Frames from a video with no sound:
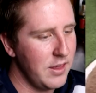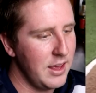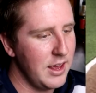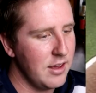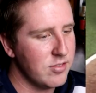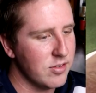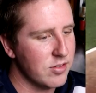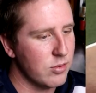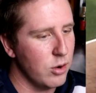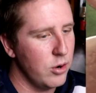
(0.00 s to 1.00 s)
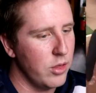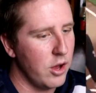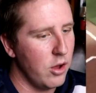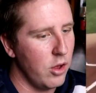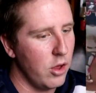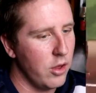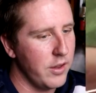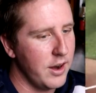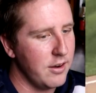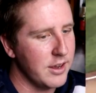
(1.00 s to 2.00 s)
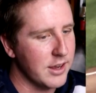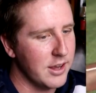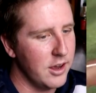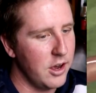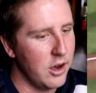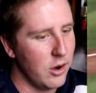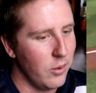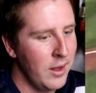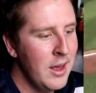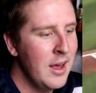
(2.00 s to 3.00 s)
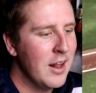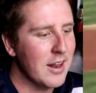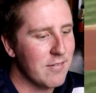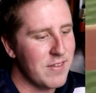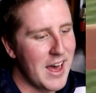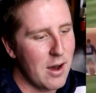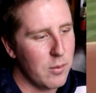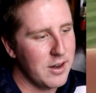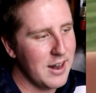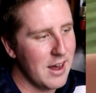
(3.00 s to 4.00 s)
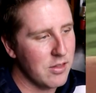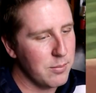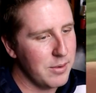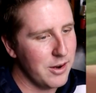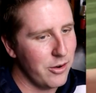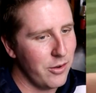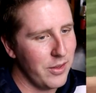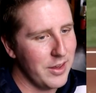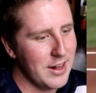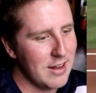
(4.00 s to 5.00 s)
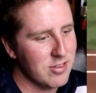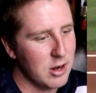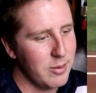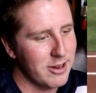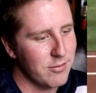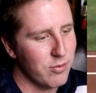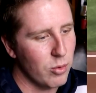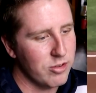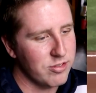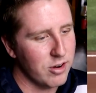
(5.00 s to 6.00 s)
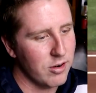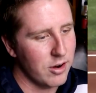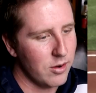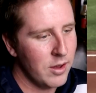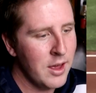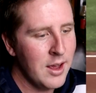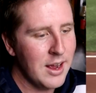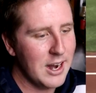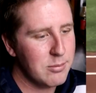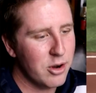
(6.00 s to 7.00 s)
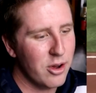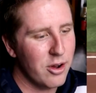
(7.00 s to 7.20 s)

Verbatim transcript: this is through the hole. There you go. Left that one down the middle, and that's going to make it 4 to 0. And I'm going to